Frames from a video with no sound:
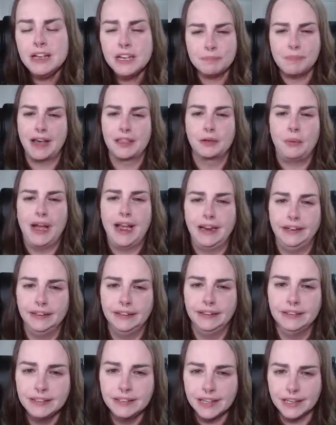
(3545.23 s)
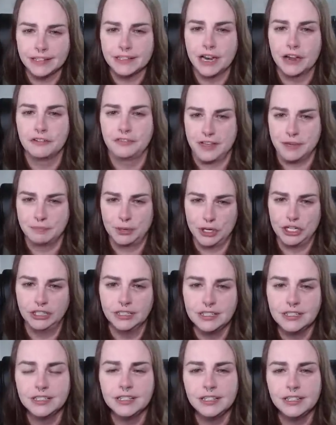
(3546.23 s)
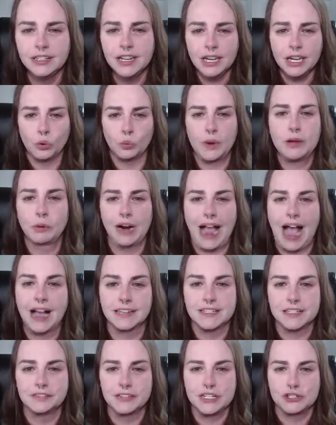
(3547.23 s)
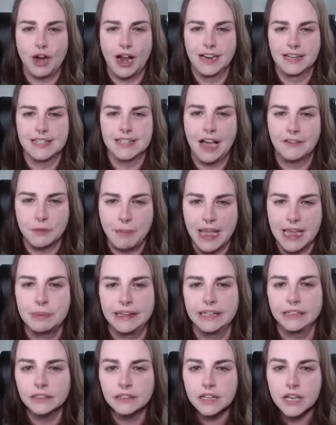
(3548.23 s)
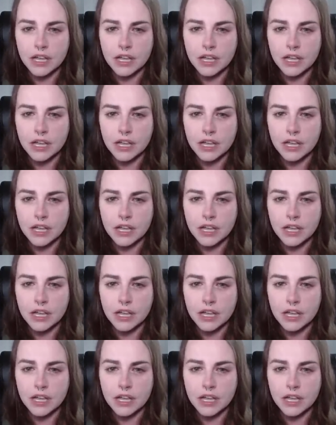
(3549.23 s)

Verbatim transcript: By the way, in November, we were actively trying to have a baby.